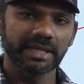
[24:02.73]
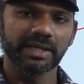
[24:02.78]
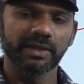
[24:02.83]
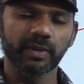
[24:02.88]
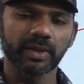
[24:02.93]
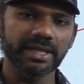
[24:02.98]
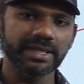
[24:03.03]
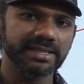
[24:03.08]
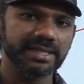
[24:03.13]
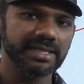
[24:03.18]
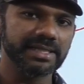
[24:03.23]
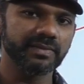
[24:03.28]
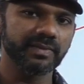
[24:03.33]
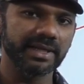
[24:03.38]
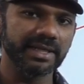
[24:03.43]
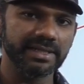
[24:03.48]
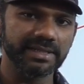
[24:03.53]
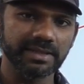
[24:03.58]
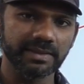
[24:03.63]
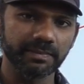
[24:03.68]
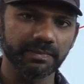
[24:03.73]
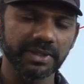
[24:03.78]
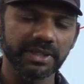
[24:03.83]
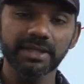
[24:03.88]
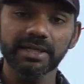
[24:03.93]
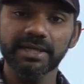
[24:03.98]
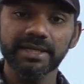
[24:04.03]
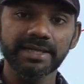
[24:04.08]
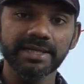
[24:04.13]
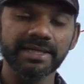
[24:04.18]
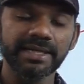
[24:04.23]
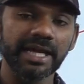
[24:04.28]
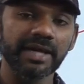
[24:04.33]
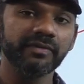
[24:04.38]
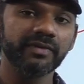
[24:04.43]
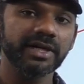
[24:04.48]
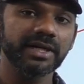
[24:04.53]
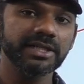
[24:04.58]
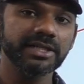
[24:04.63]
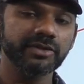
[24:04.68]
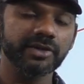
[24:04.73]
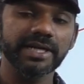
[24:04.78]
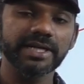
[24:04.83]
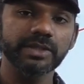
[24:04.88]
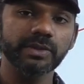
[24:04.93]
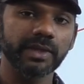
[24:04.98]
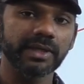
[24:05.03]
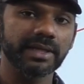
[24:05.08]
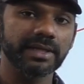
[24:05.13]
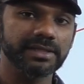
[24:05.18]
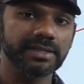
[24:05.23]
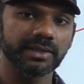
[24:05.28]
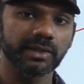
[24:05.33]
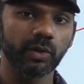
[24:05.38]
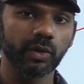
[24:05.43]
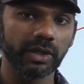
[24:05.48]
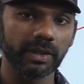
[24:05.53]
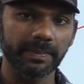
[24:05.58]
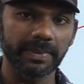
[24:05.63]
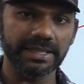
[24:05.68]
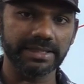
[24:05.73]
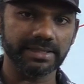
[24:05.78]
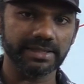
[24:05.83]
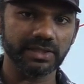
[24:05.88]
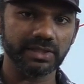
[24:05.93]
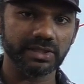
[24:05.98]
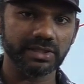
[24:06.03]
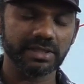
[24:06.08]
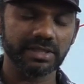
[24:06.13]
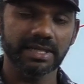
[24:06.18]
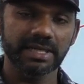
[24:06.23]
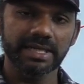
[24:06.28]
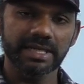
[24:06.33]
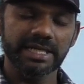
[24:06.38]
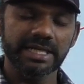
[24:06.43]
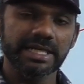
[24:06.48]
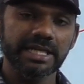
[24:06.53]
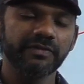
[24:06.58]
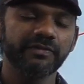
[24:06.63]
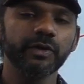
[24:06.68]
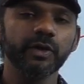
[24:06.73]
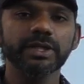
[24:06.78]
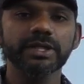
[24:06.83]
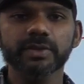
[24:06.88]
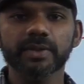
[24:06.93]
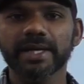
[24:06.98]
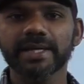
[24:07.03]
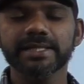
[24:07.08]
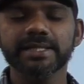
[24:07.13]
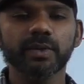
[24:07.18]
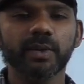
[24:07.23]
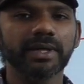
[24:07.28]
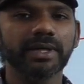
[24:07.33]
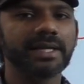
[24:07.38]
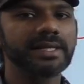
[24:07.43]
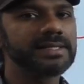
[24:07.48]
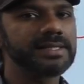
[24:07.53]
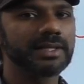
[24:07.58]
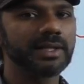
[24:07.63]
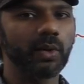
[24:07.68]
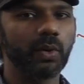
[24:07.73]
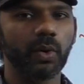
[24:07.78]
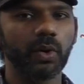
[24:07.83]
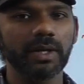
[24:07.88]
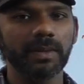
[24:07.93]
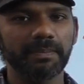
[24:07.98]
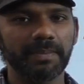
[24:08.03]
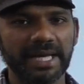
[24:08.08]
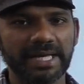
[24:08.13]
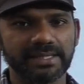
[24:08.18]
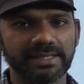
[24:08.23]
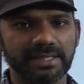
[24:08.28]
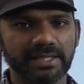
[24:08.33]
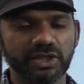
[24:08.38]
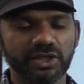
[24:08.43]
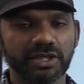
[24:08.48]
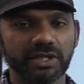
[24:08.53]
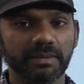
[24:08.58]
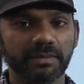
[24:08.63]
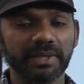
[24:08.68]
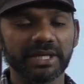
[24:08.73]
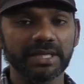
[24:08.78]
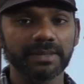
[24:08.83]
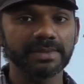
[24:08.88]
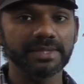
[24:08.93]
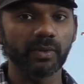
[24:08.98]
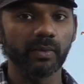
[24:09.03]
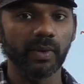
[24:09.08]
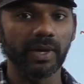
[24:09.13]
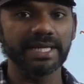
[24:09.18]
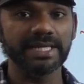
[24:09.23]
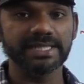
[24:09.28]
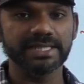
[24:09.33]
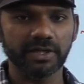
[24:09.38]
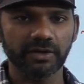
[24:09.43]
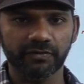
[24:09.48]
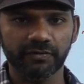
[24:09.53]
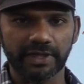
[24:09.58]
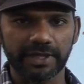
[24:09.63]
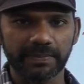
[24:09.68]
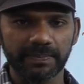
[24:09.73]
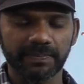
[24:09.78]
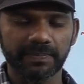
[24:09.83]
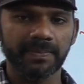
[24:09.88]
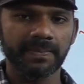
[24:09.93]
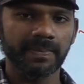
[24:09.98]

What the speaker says: Now what I say is very simple, never try to understand the whole passage. If you try to understand the whole passage, it becomes a waste of time.